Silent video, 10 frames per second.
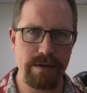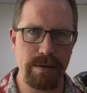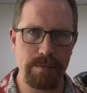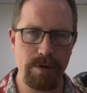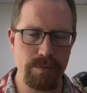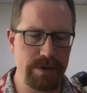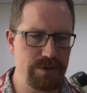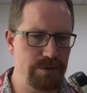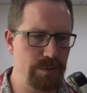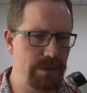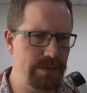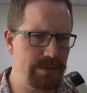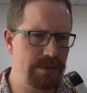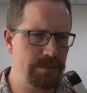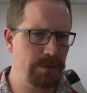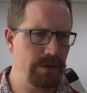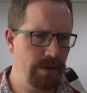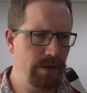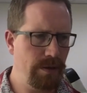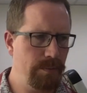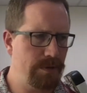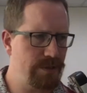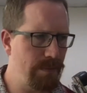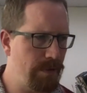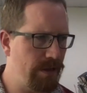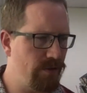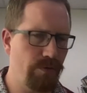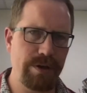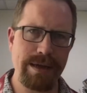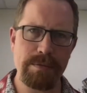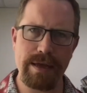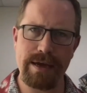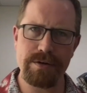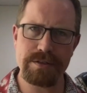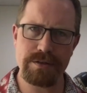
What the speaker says: I'm not religious with these things, but 10 minutes every couple of hours.